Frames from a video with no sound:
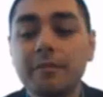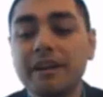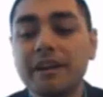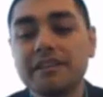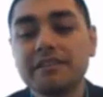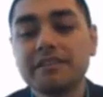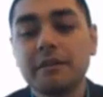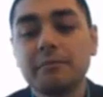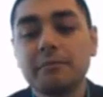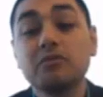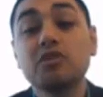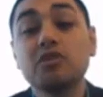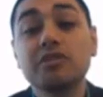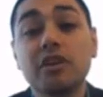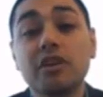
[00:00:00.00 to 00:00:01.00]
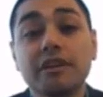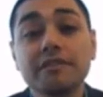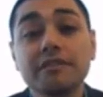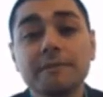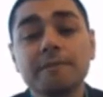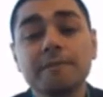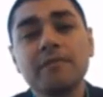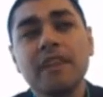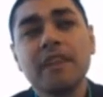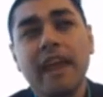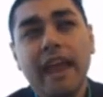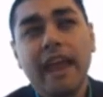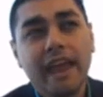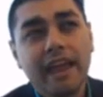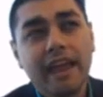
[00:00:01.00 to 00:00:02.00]
but he's a music artist,
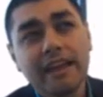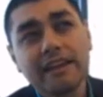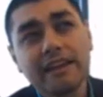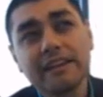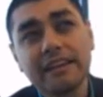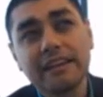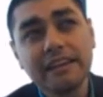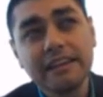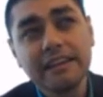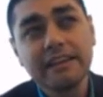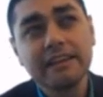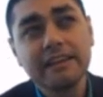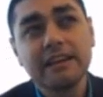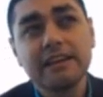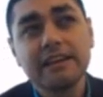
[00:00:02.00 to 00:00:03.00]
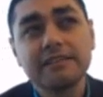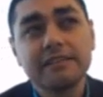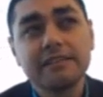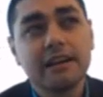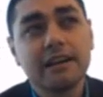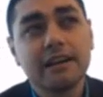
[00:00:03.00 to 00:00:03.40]
and he does.